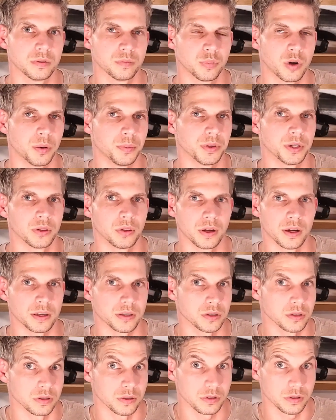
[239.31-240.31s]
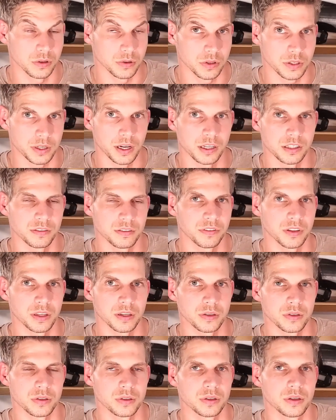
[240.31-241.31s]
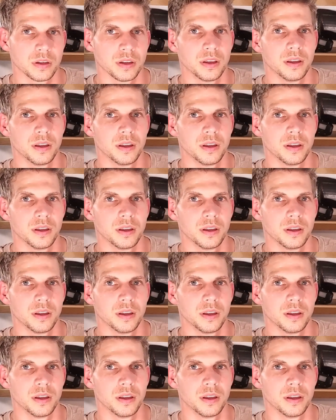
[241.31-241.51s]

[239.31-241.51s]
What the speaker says: pumping losses, those kinds of things.